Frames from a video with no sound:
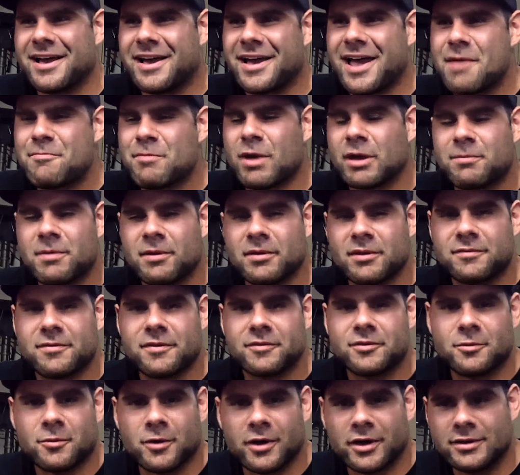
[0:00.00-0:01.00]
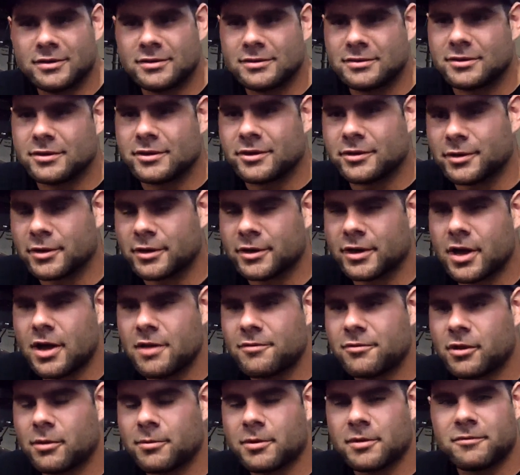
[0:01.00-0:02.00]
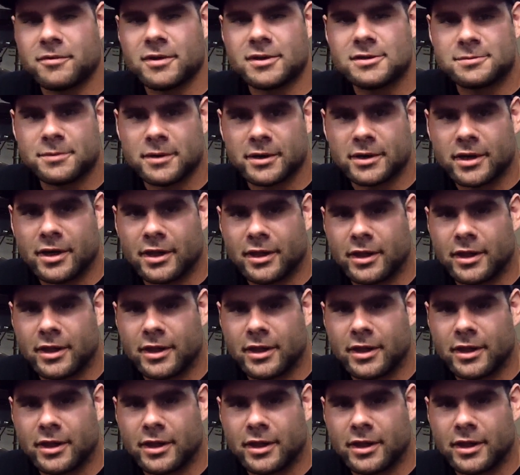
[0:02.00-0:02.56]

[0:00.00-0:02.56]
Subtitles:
Mike Bentley 51, or follow me on Facebook.